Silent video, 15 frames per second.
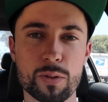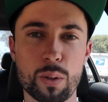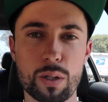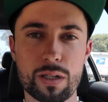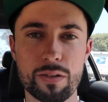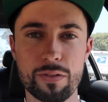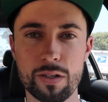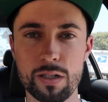
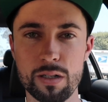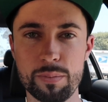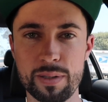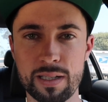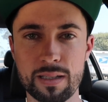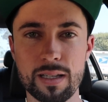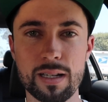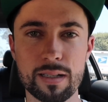torque converter
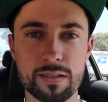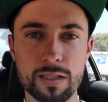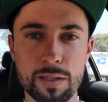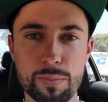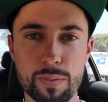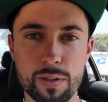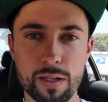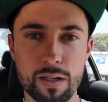being locked
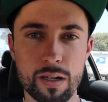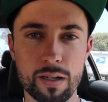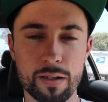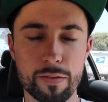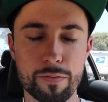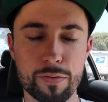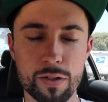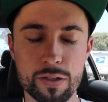up
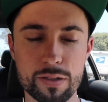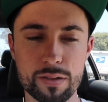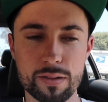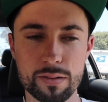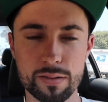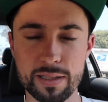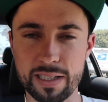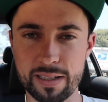
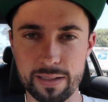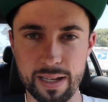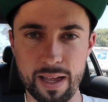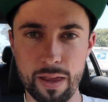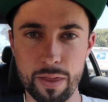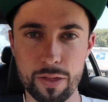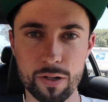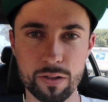first, second,
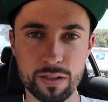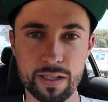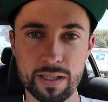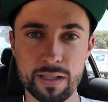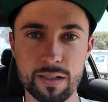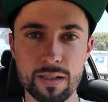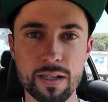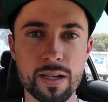and third
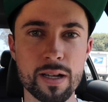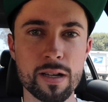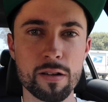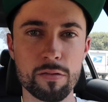gear.